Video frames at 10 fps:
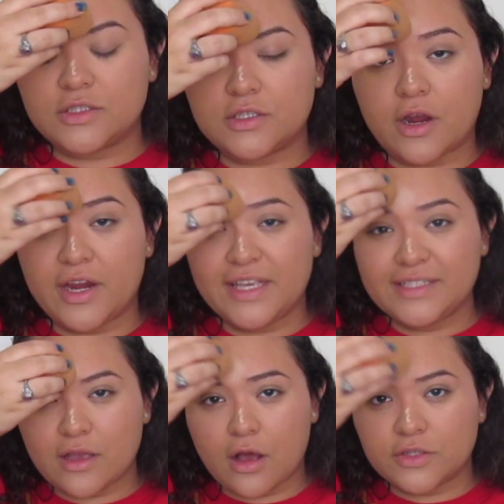Tarte
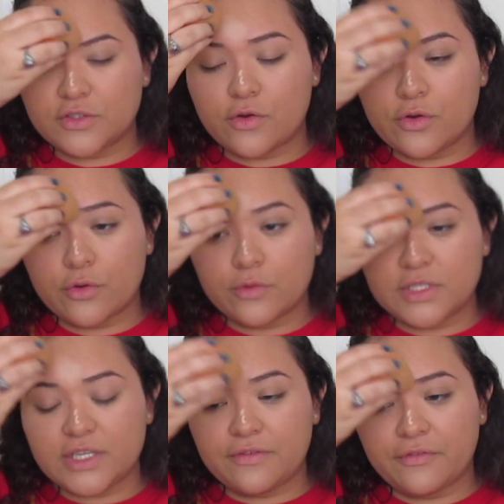is also
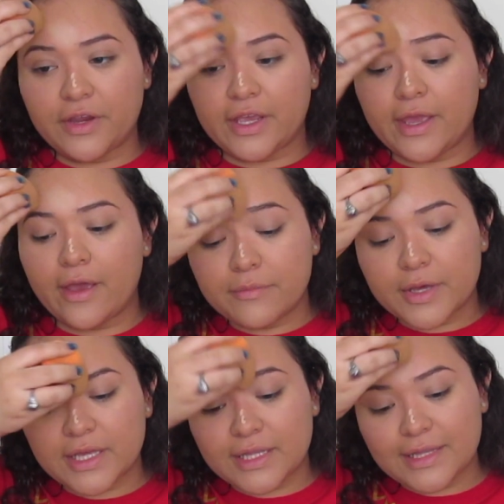cruelty-free,
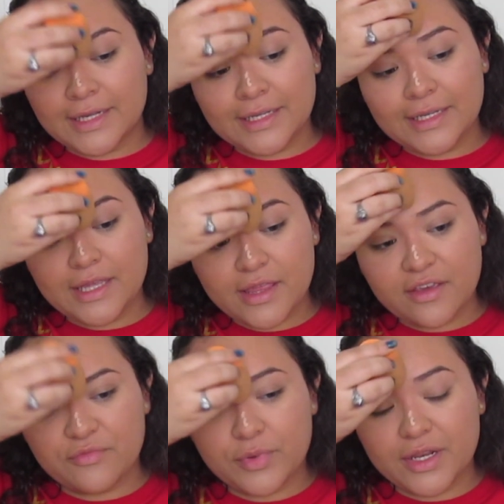but lately
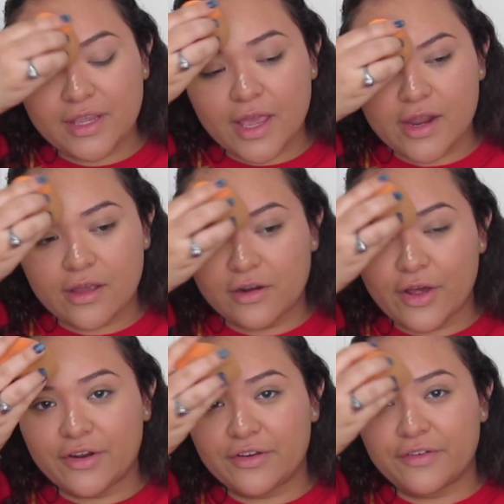they've been getting a
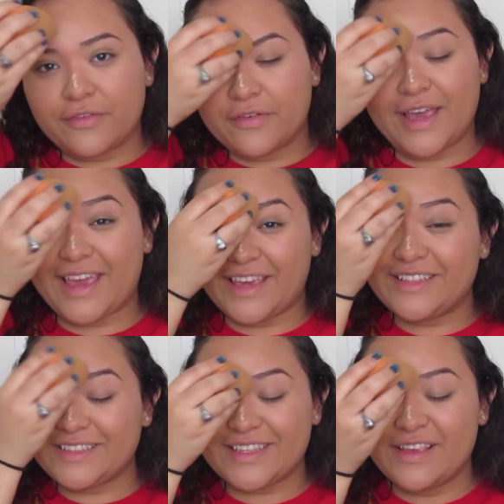lot of
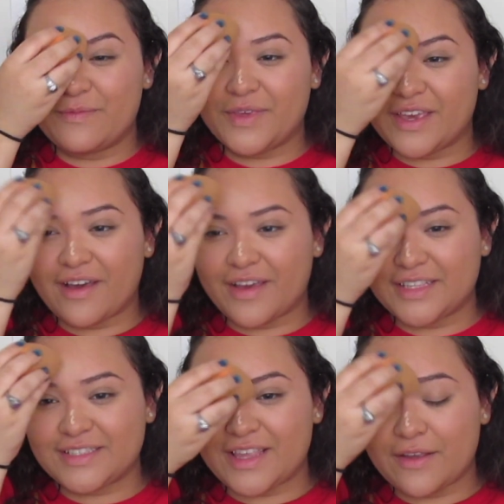hate
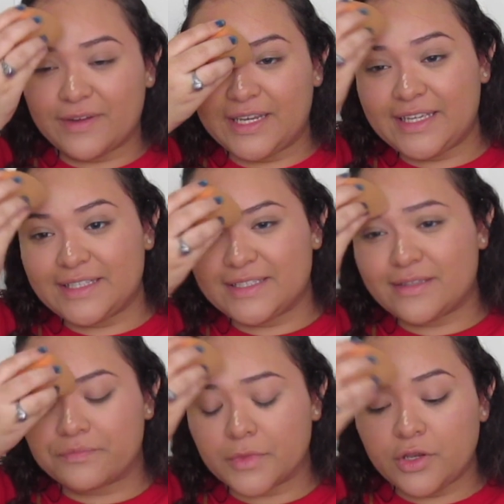because they released
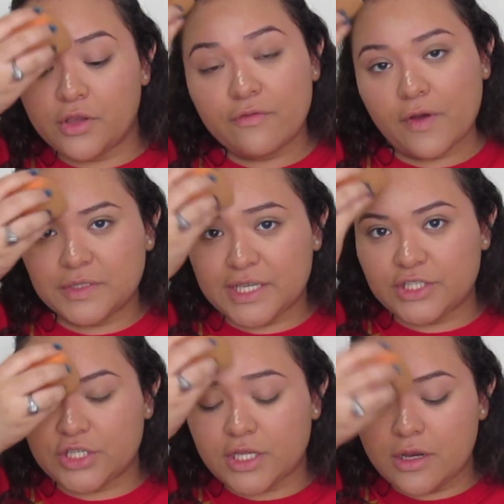a new
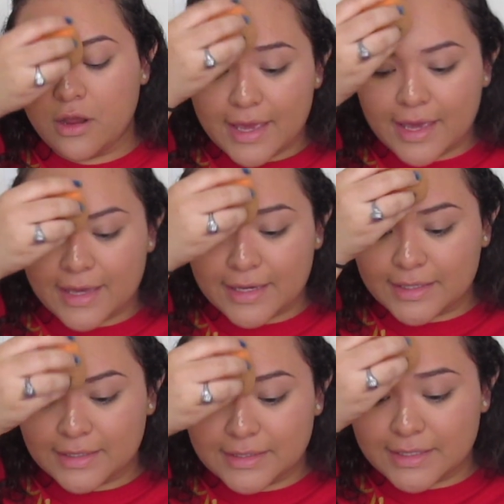foundation
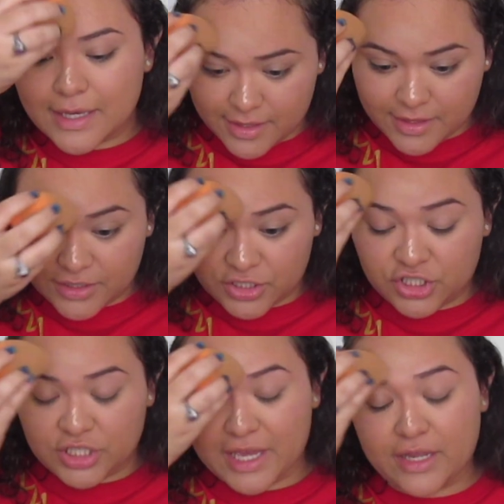and the
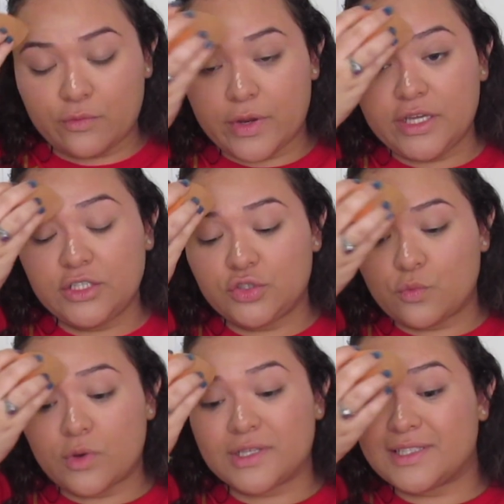shade range
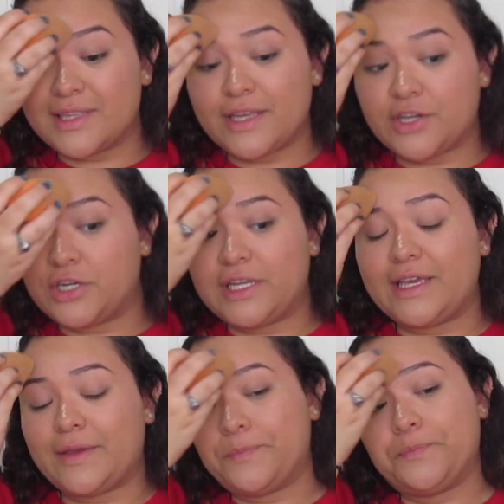was
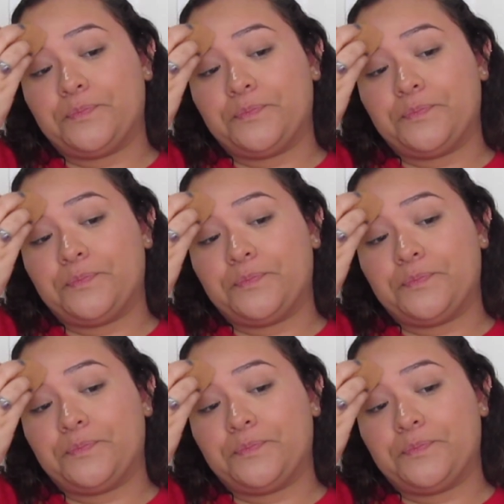literally